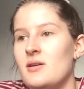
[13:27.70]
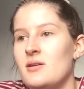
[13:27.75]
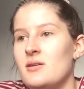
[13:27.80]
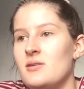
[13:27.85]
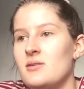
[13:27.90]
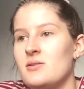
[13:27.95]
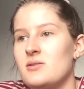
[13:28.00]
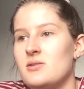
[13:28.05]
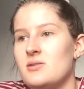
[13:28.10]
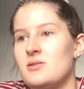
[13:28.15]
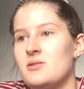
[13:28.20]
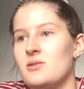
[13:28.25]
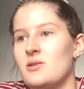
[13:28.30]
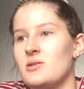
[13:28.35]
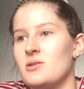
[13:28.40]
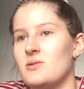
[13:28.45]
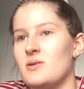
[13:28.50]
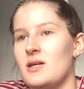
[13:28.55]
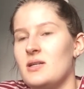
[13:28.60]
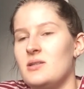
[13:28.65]

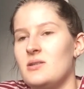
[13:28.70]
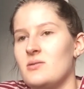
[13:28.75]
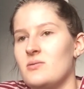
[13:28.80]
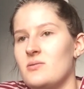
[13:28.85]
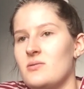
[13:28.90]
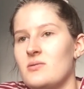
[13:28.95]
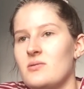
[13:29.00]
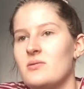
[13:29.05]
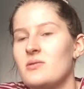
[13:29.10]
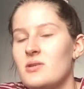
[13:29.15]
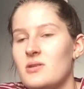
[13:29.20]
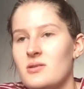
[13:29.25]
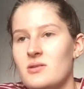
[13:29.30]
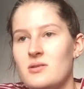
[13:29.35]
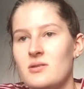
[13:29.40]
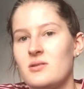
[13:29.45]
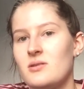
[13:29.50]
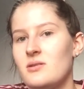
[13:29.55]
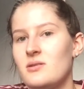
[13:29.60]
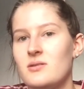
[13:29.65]
So I don't,
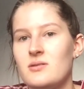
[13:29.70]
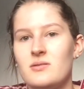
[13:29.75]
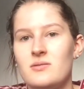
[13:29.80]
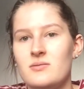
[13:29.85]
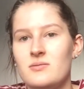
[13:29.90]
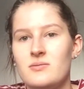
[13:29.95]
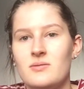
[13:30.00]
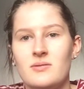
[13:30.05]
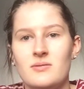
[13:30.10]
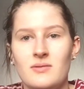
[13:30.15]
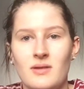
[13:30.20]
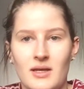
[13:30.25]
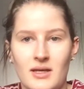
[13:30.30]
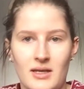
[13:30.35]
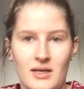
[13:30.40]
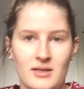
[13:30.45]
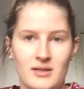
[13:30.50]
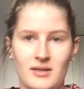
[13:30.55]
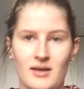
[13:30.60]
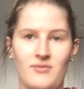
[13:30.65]
like, I
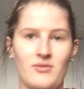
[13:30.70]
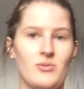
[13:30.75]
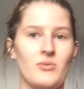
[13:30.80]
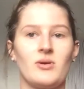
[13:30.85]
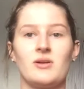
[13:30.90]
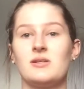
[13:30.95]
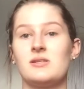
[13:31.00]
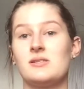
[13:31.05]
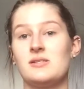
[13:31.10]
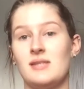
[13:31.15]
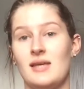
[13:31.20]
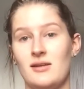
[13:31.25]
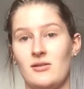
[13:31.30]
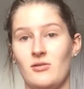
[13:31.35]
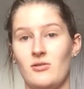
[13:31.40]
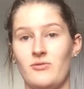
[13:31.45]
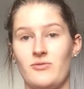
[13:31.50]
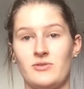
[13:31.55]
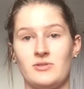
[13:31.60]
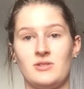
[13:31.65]
never want to settle
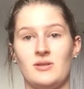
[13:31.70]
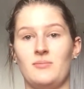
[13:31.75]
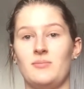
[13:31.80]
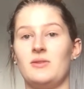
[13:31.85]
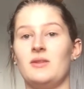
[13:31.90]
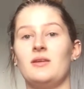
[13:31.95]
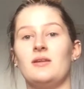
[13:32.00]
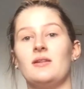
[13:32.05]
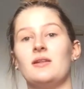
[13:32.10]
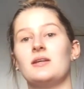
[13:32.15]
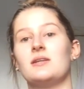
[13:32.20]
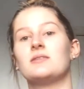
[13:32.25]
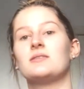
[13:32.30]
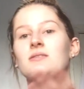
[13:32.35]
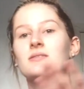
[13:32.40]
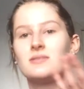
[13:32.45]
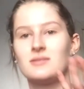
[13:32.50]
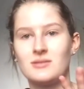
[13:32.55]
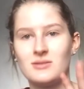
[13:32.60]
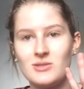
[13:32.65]
for something like
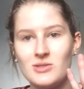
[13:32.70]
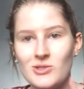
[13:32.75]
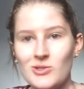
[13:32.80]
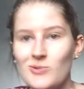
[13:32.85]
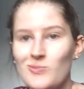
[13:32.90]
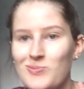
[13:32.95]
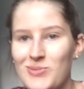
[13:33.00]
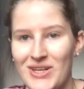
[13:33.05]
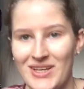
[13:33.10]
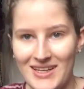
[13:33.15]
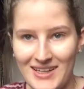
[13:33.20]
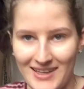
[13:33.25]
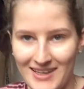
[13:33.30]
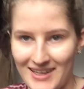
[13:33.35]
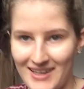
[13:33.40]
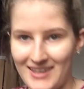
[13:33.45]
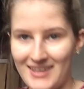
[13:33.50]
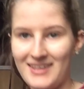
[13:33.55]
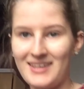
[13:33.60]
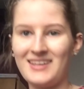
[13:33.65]
stupid,
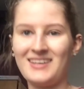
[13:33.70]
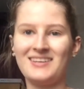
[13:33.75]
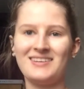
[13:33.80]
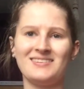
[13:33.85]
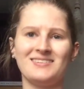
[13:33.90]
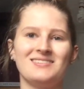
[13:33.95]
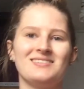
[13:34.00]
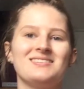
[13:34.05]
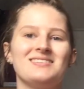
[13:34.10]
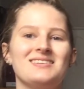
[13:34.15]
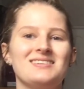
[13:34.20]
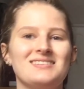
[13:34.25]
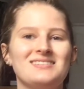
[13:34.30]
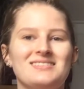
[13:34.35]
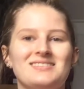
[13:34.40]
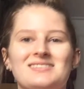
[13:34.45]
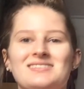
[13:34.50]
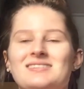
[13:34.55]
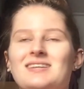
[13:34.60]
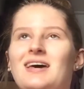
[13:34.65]
like
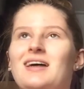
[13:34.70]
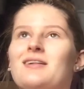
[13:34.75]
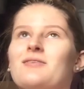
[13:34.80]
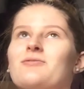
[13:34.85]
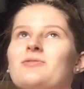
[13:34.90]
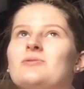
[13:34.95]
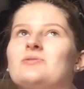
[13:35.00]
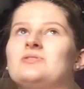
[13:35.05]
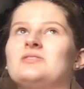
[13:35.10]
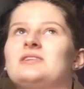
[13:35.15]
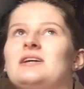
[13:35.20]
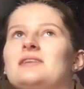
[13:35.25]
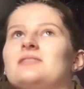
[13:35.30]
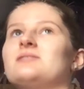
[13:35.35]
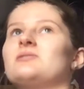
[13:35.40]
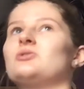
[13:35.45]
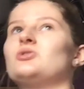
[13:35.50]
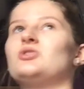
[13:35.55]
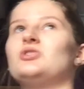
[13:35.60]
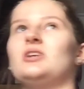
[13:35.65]
telephone sales
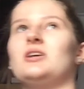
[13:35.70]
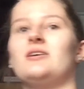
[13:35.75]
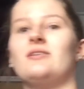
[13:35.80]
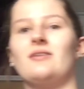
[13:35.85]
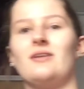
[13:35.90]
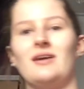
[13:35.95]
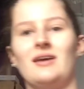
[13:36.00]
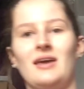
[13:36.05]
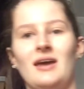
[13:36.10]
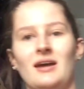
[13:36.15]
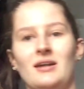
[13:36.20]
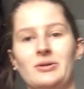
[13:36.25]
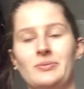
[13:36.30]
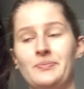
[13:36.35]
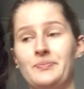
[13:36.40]
shit again.